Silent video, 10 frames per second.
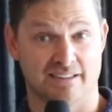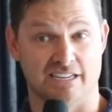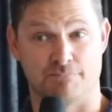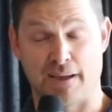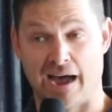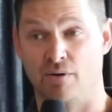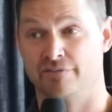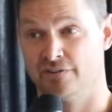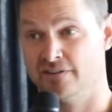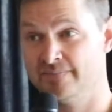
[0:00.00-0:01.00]
It's
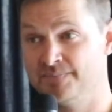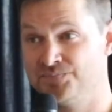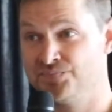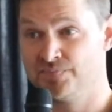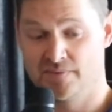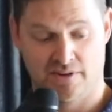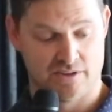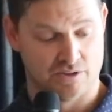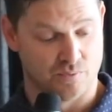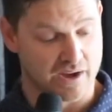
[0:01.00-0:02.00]
powerful.
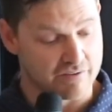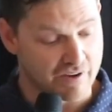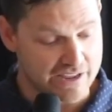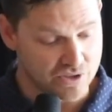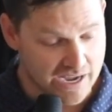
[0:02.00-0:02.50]
I want to invite you